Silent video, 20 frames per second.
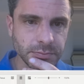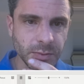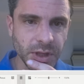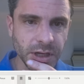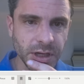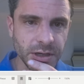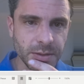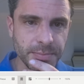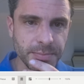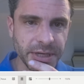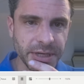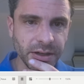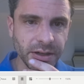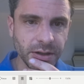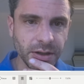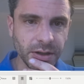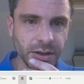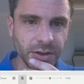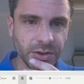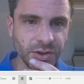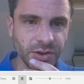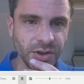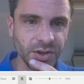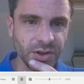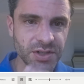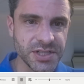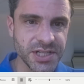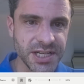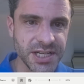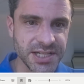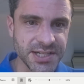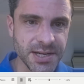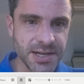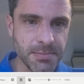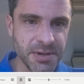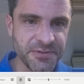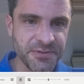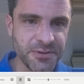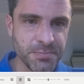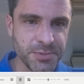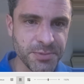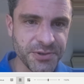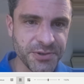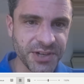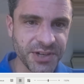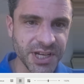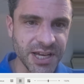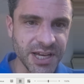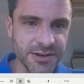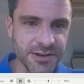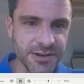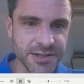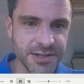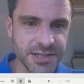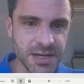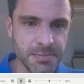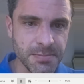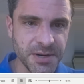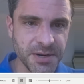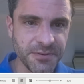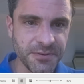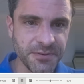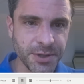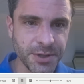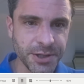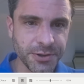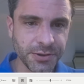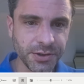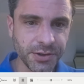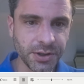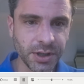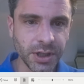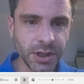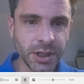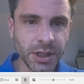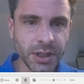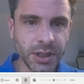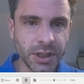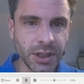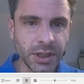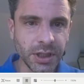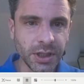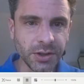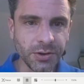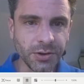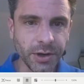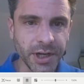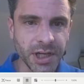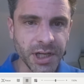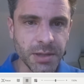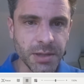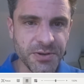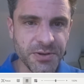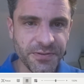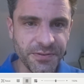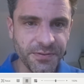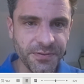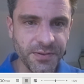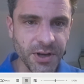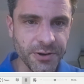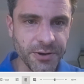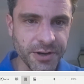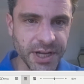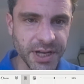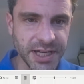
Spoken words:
Come back. See, some of them move together and some of them don't. So I'm going to move, okay,